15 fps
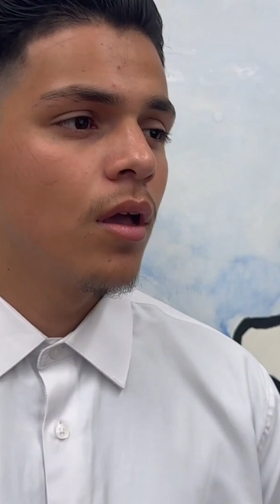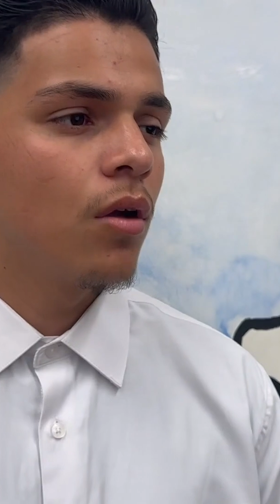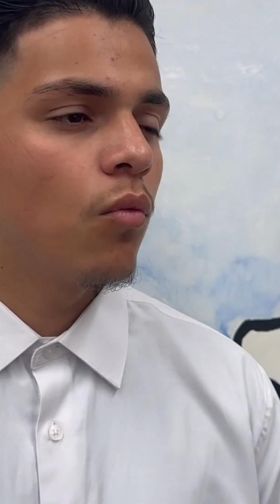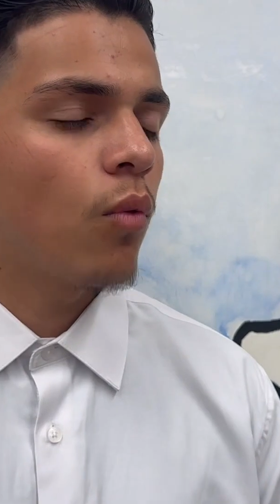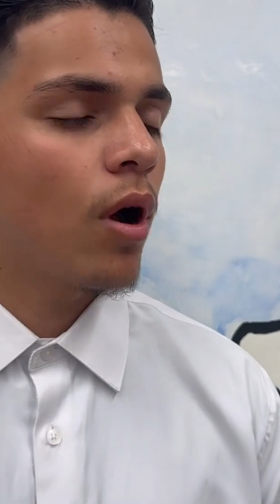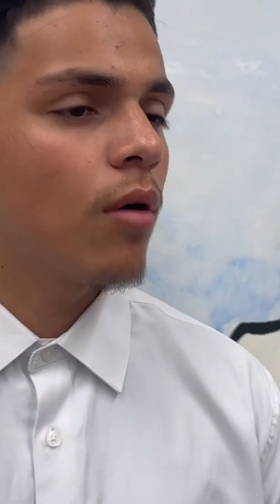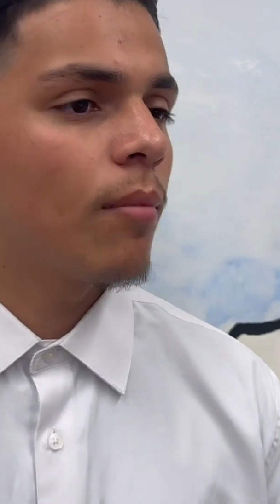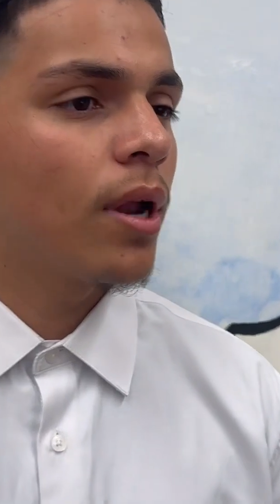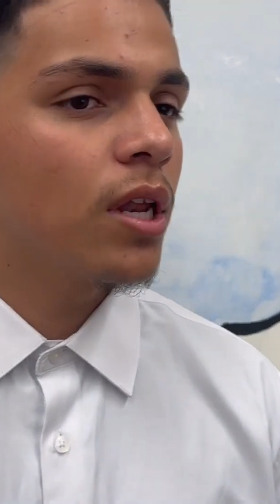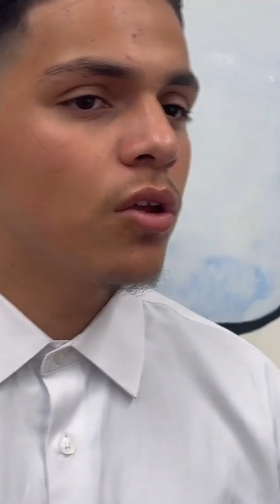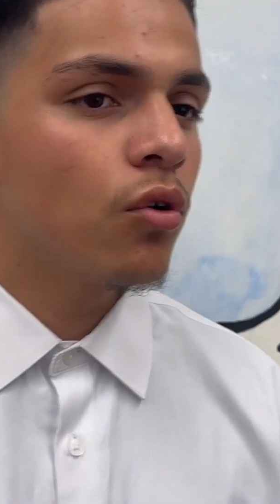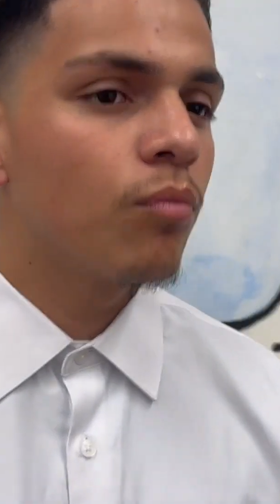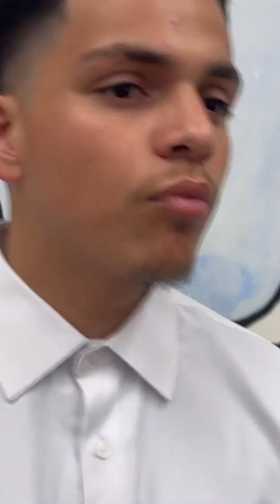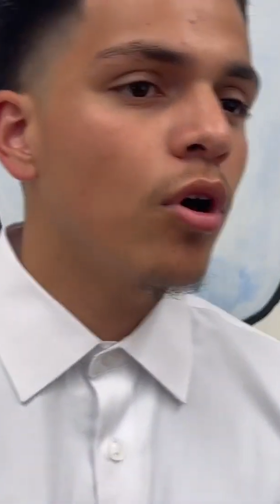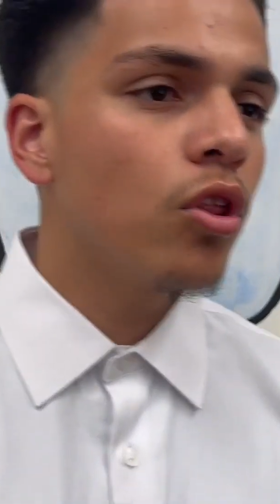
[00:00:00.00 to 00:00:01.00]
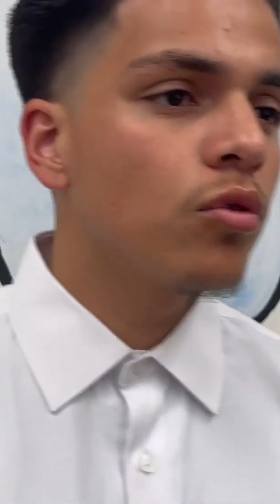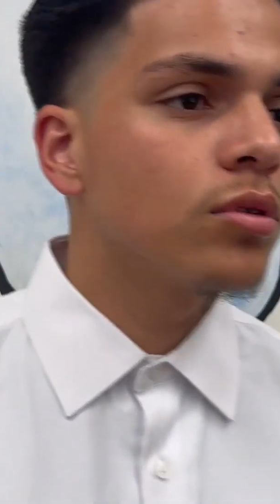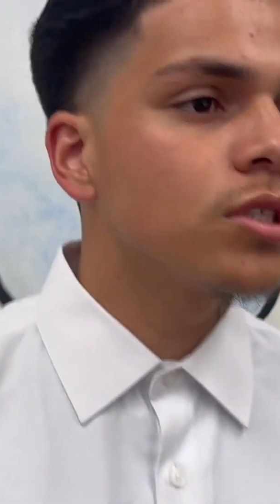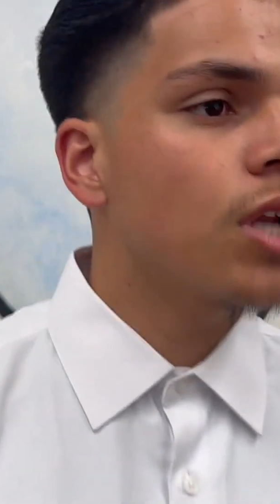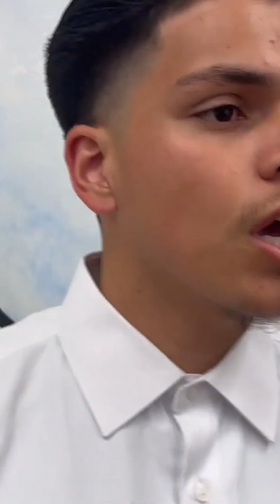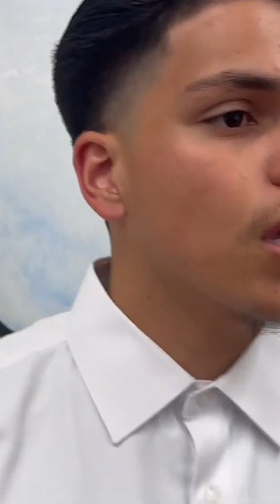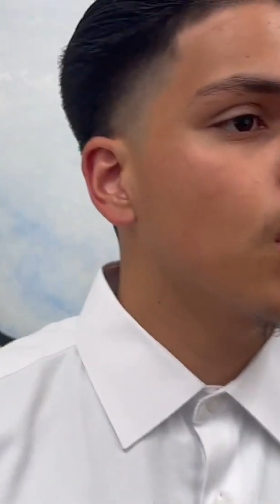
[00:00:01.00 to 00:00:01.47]
While my little brother was
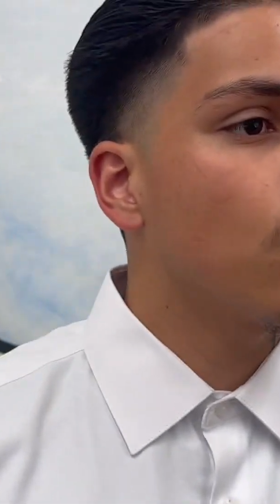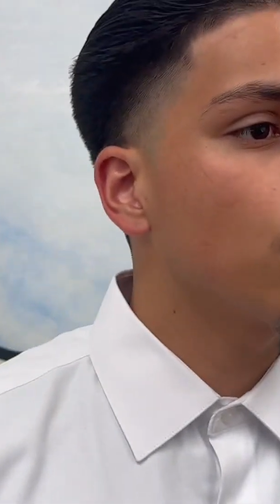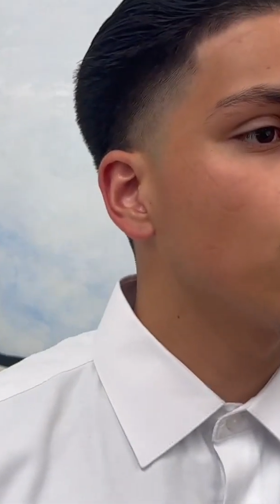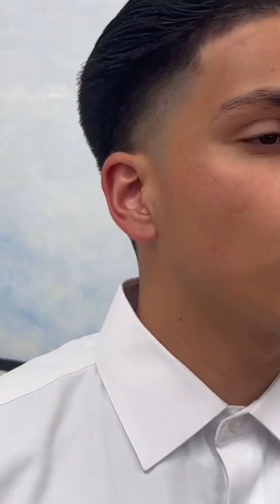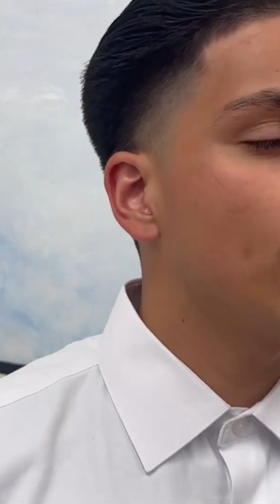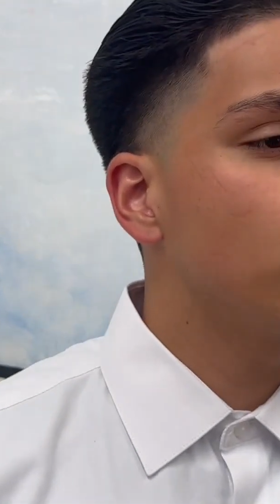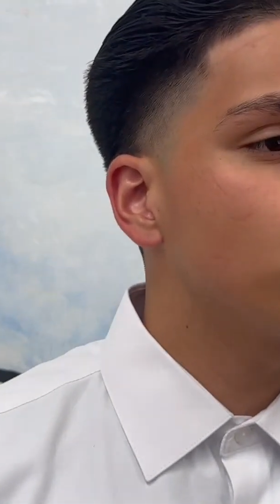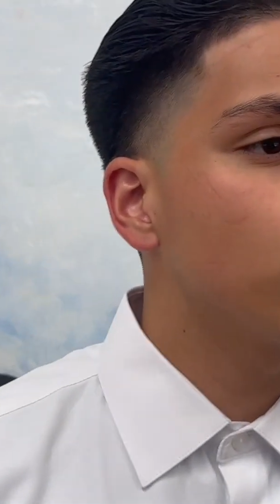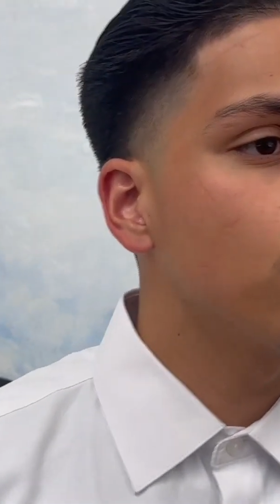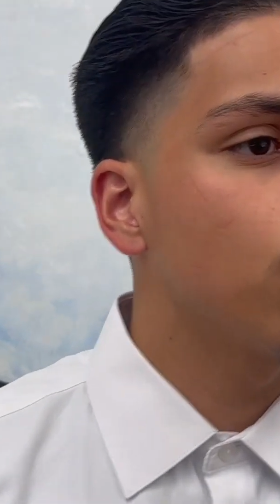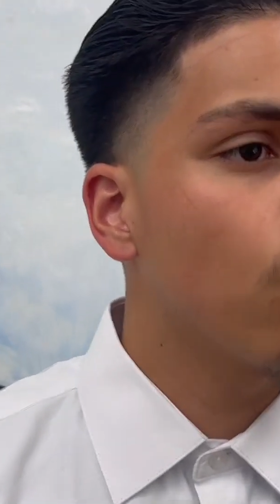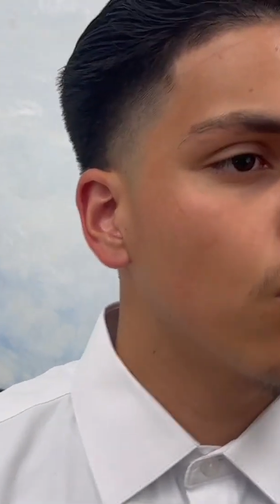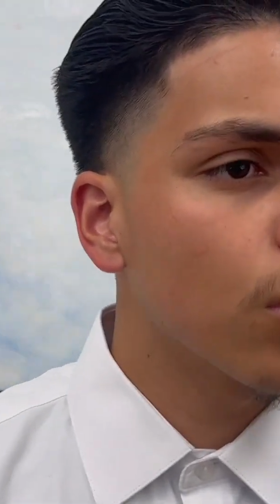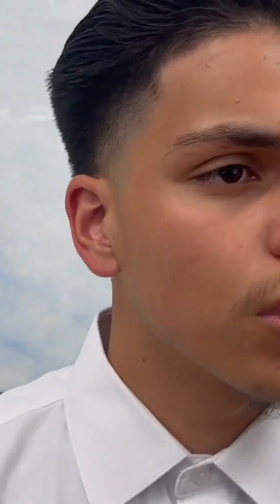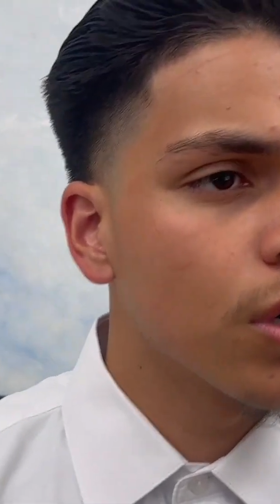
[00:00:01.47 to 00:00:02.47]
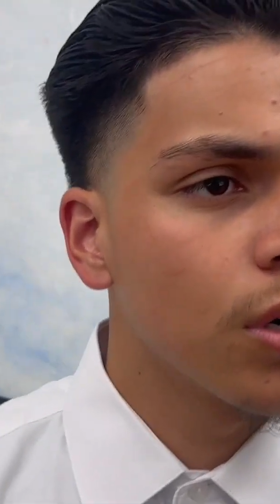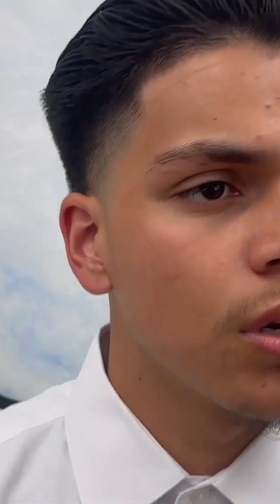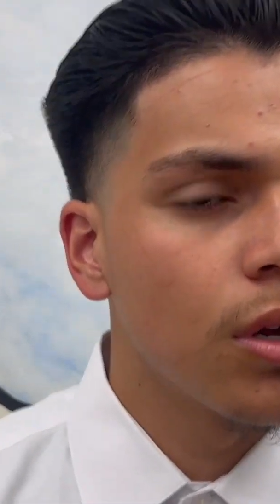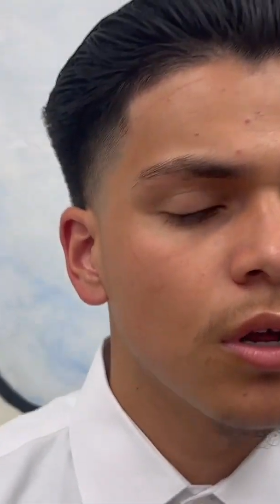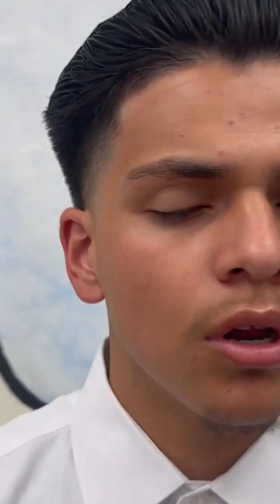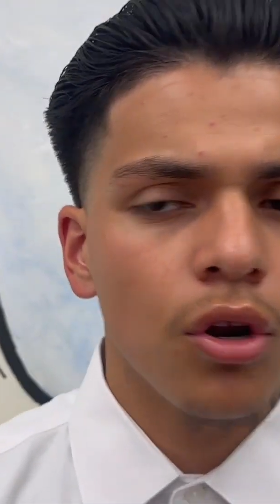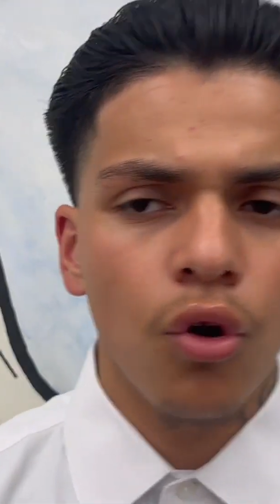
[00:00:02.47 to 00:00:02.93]
knocking on the restroom door,
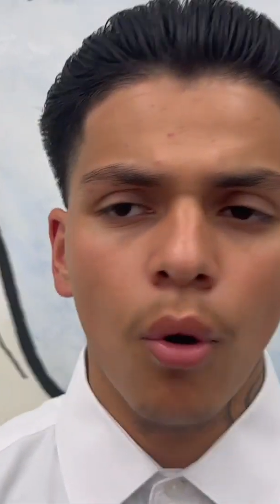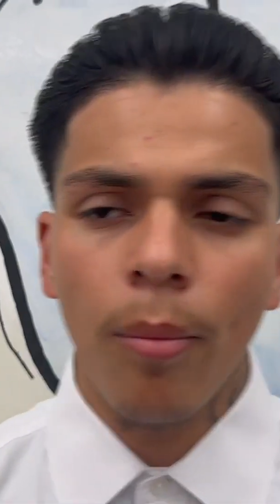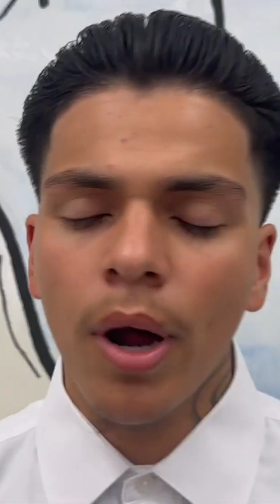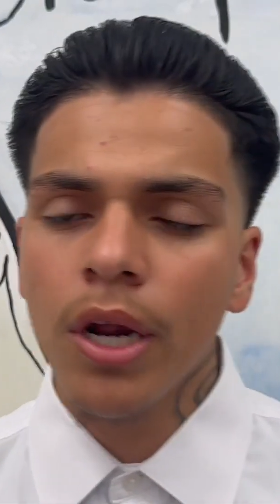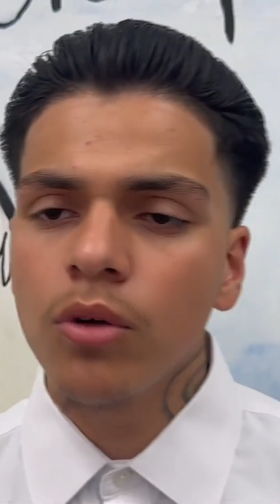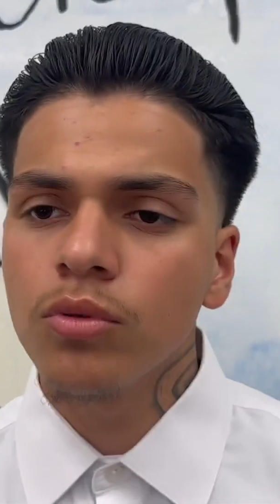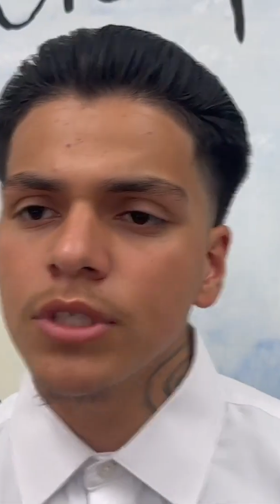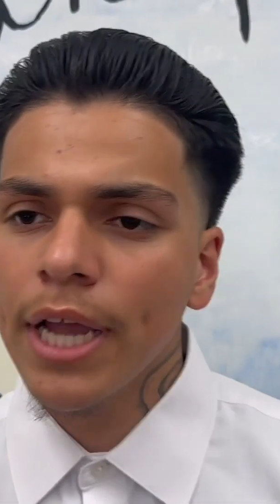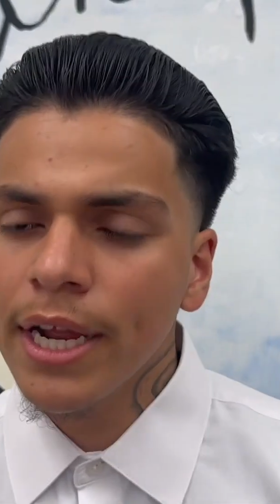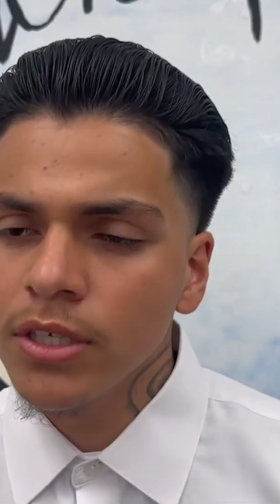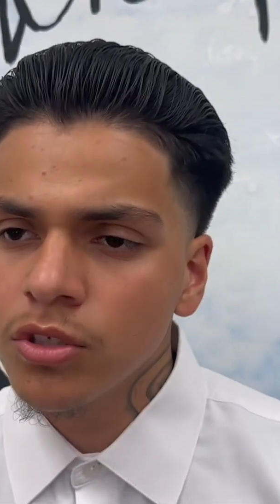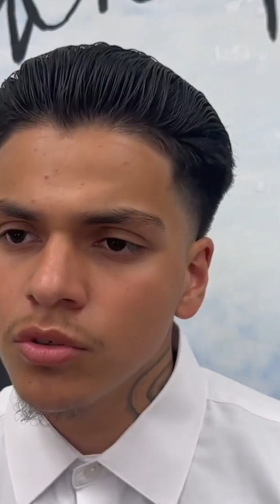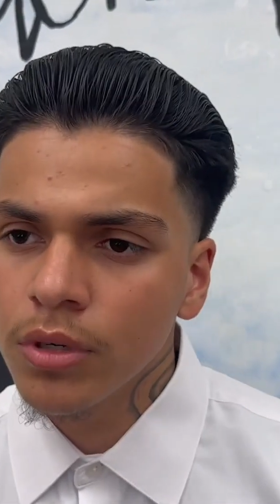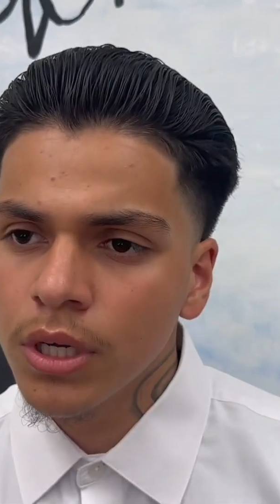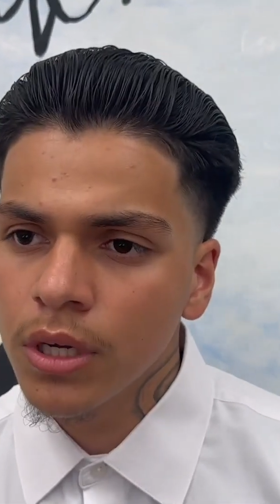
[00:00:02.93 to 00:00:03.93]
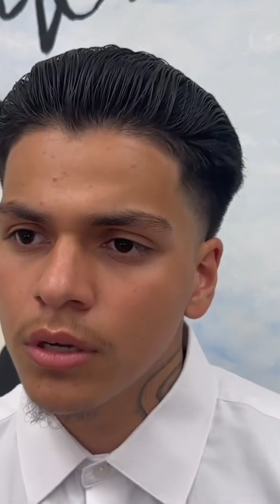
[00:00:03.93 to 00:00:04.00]
nobody was answering.